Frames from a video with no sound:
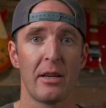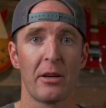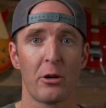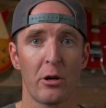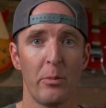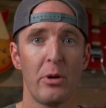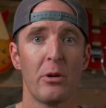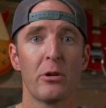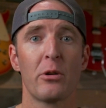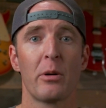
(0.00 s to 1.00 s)
on your
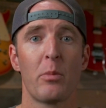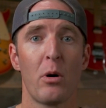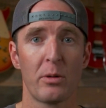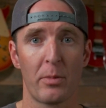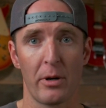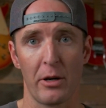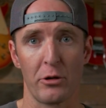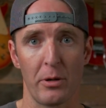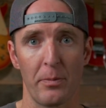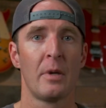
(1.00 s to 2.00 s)
computer during
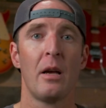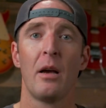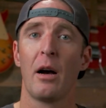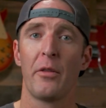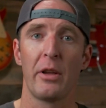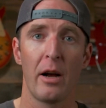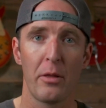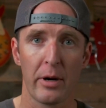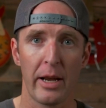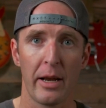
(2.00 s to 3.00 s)
post-production. On the
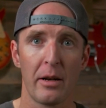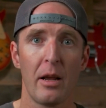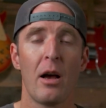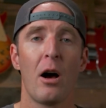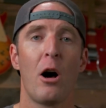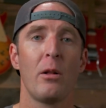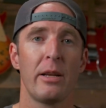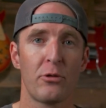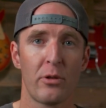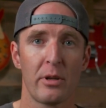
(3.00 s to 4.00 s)
other hand,
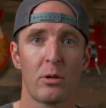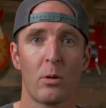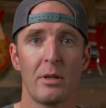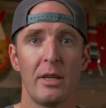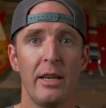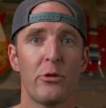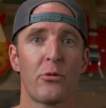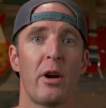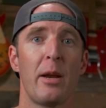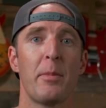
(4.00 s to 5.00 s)
All-Intra stores each
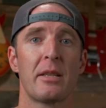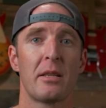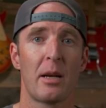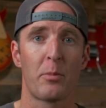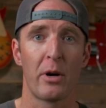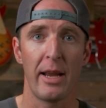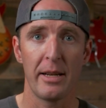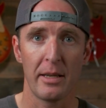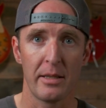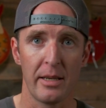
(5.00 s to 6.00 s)
frame as a separate
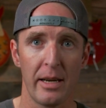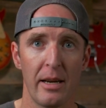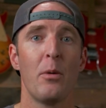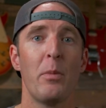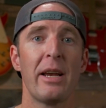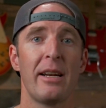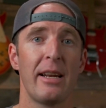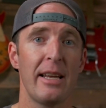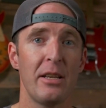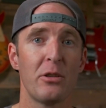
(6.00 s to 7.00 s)
entity, making
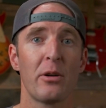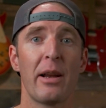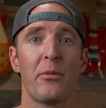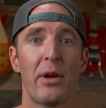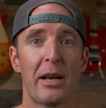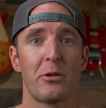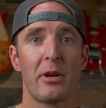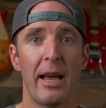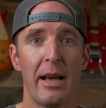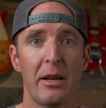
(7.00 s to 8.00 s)
it easier and faster
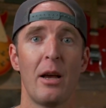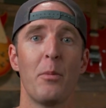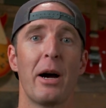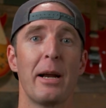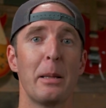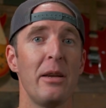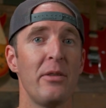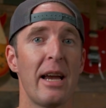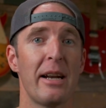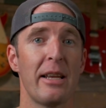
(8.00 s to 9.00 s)
to edit by
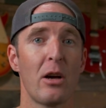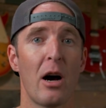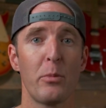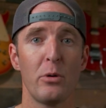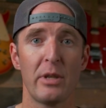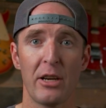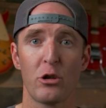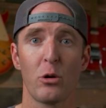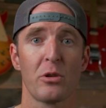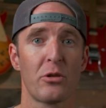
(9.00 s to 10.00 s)
alleviating
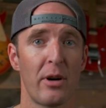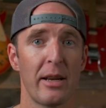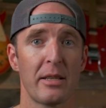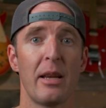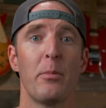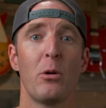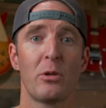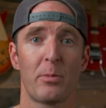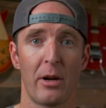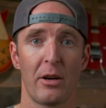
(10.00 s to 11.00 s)
computational stress in
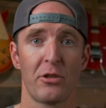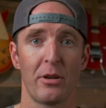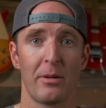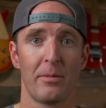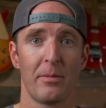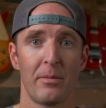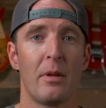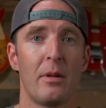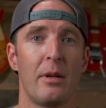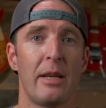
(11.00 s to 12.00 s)
post-production.
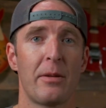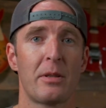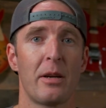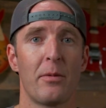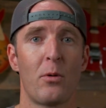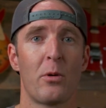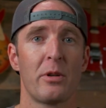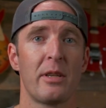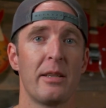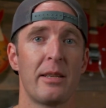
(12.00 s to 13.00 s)
The downside, of
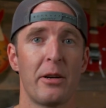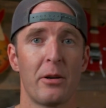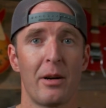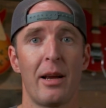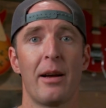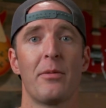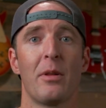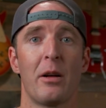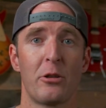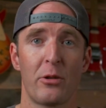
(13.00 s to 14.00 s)
course, is that you're going to have
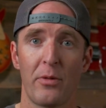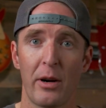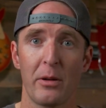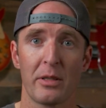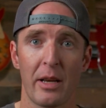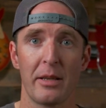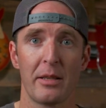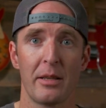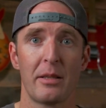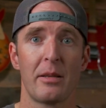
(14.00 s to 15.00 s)
larger file
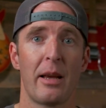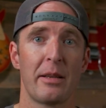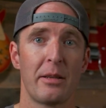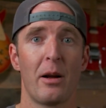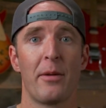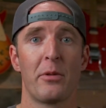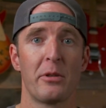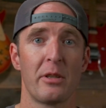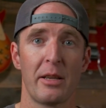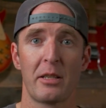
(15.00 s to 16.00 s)
sizes as it offers less